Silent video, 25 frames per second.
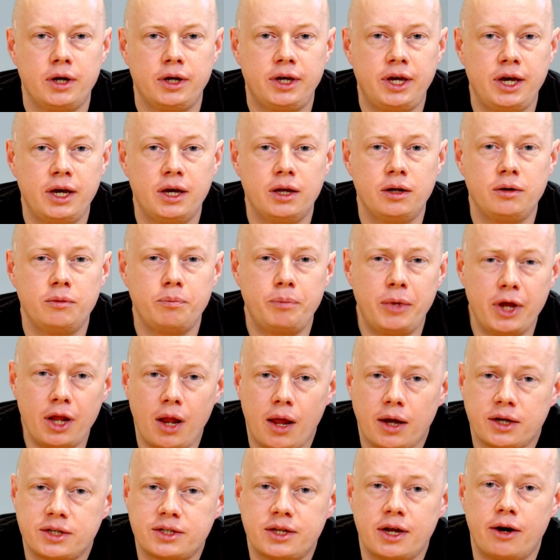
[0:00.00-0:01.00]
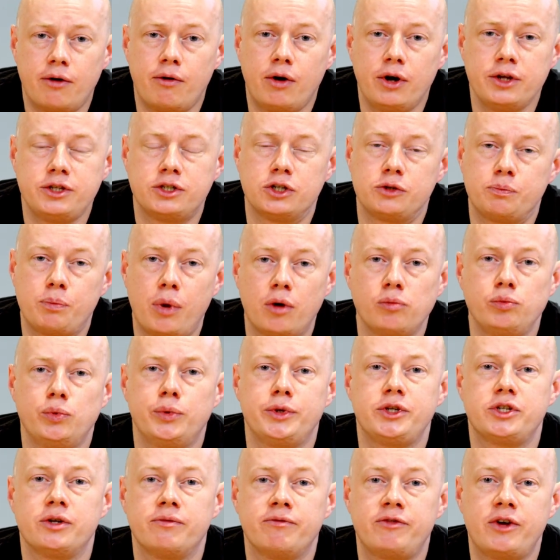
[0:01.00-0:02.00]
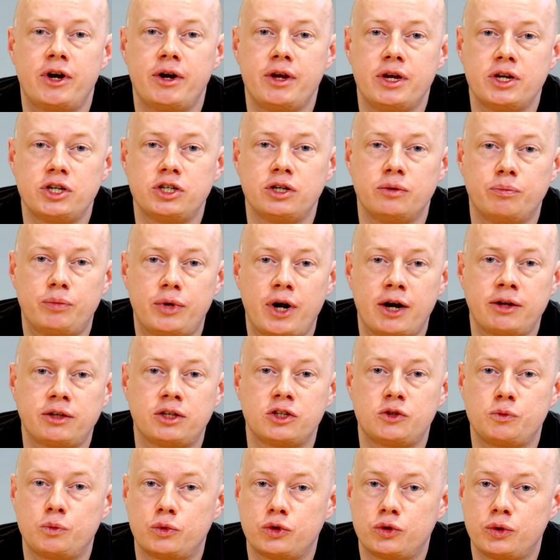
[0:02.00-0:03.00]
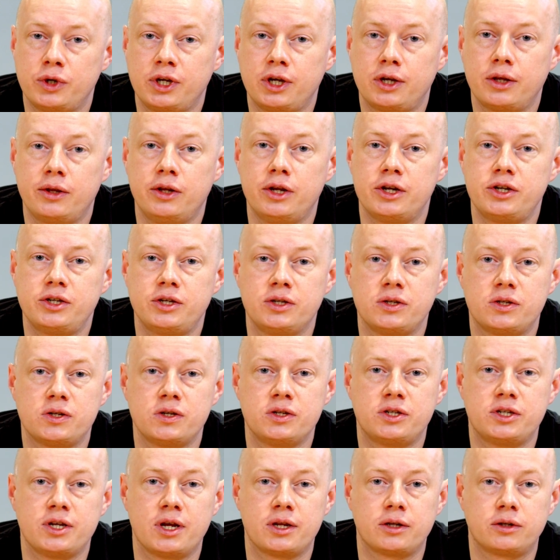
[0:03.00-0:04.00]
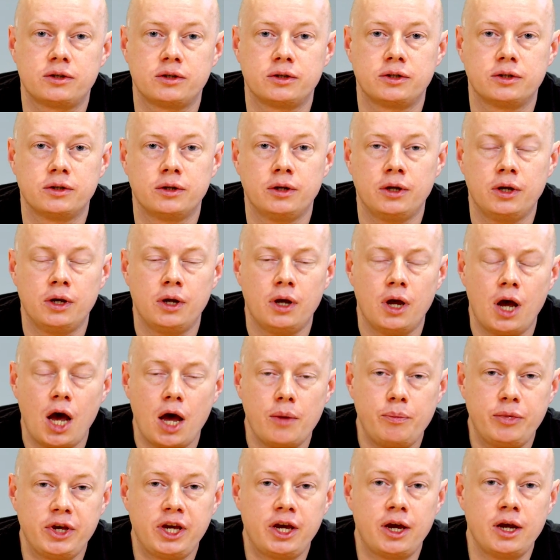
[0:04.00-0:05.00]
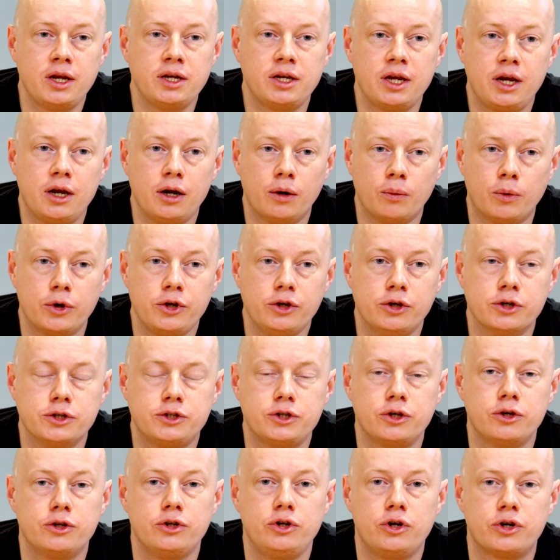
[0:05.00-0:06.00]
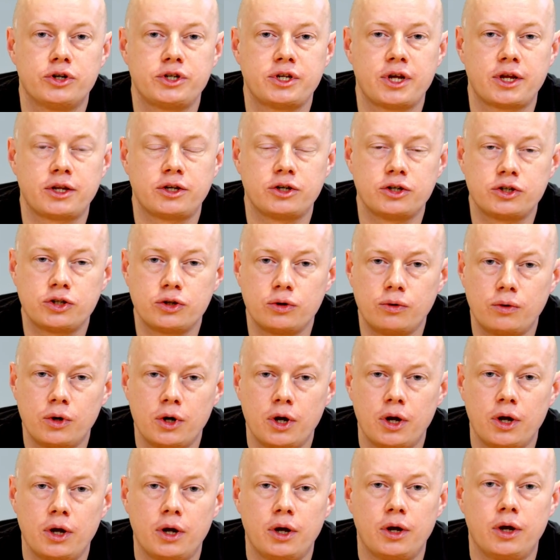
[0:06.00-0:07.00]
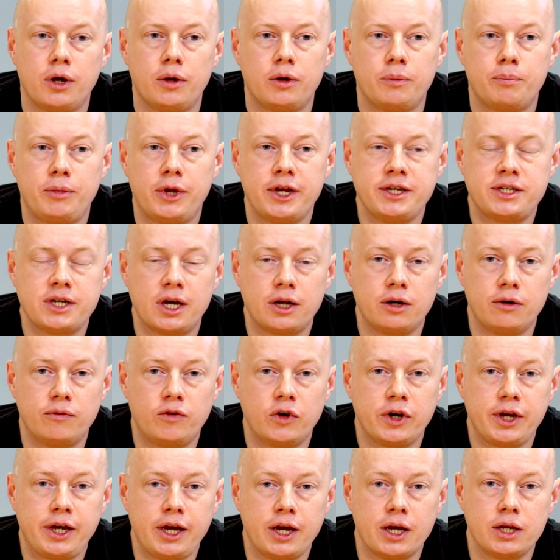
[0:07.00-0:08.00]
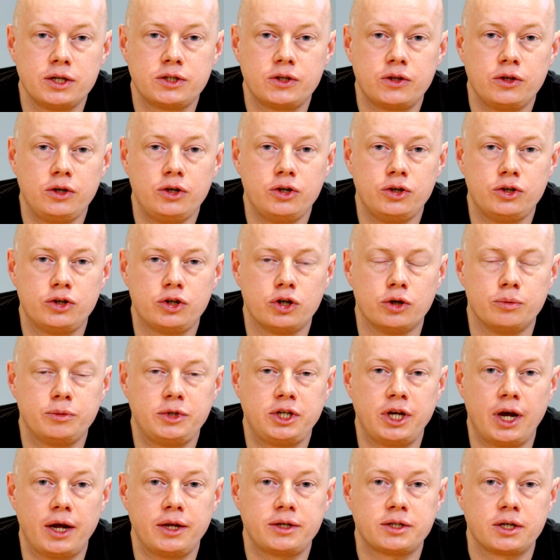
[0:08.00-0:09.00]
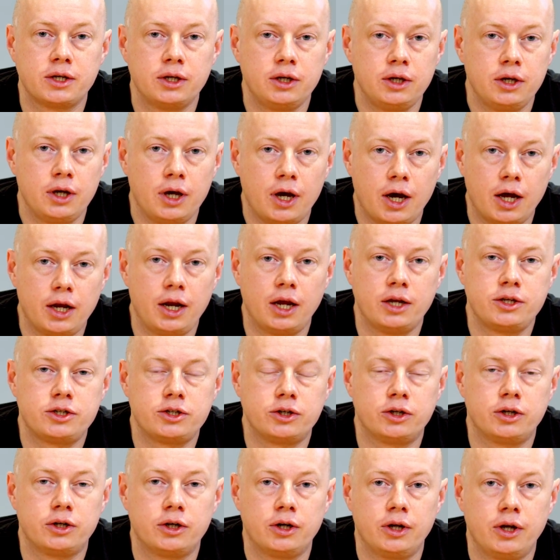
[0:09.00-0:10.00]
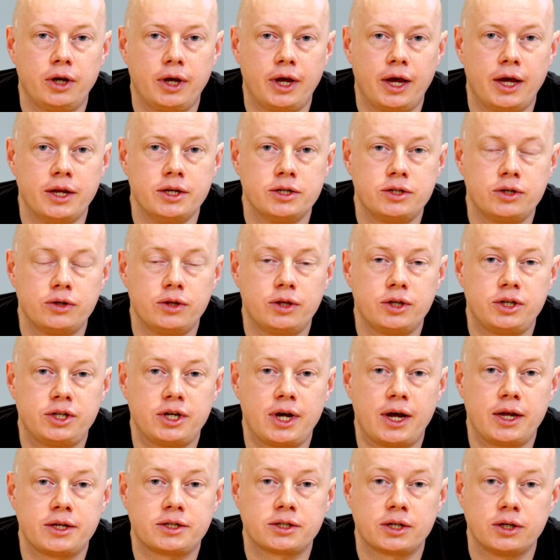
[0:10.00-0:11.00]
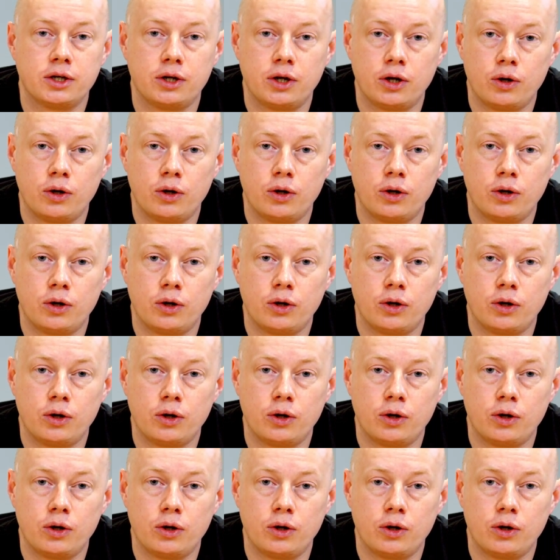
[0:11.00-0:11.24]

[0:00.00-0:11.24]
Again, a bit like steroids, there's probably some variation in practice between clinicians and centres. I'd be keen to hear what you do in your centre, so please head over again to the YouTube chat and enter into the chat